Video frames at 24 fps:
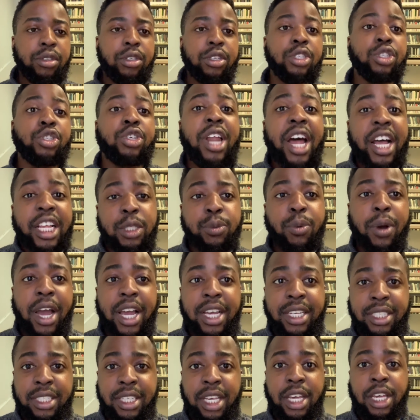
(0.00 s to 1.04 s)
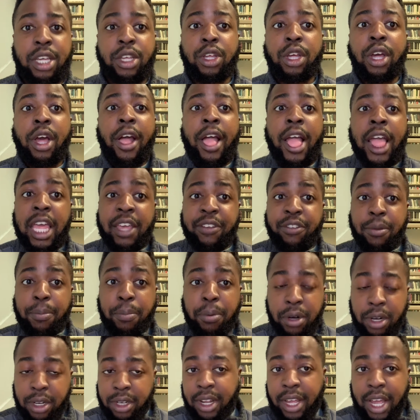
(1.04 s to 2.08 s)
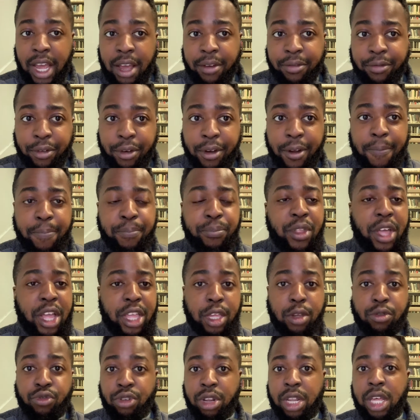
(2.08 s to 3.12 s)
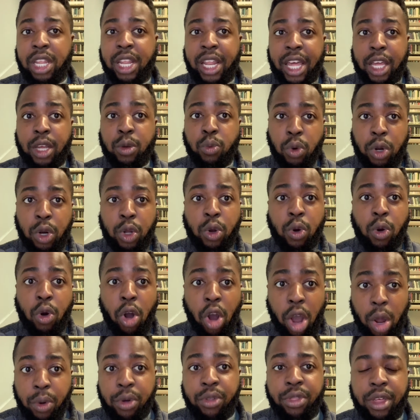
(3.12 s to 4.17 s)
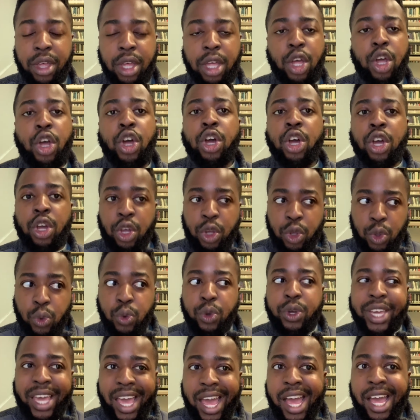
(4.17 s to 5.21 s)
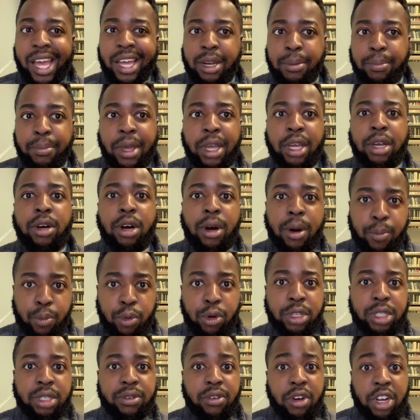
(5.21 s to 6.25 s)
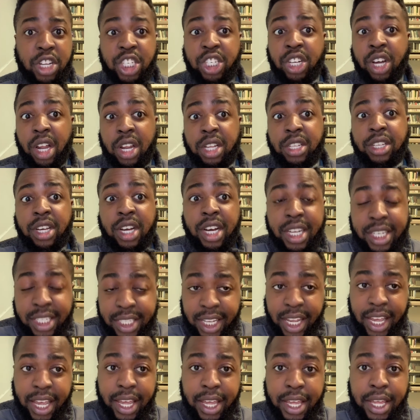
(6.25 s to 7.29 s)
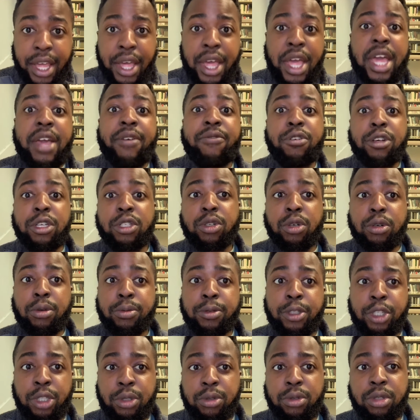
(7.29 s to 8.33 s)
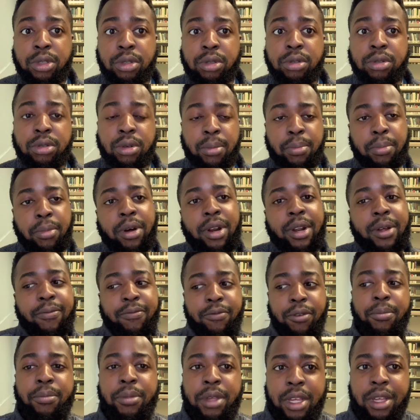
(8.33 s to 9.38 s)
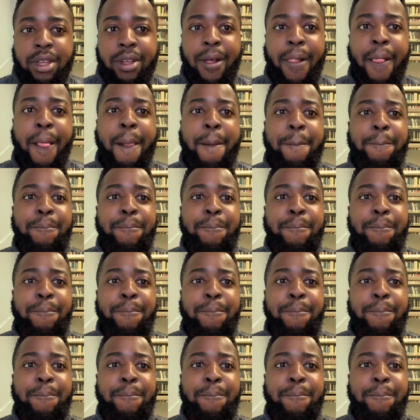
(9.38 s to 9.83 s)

So that's why I say, if you put in the effort and you really like want to go hard with it, you can make upwards of $100 a day if you so choose to. But for me,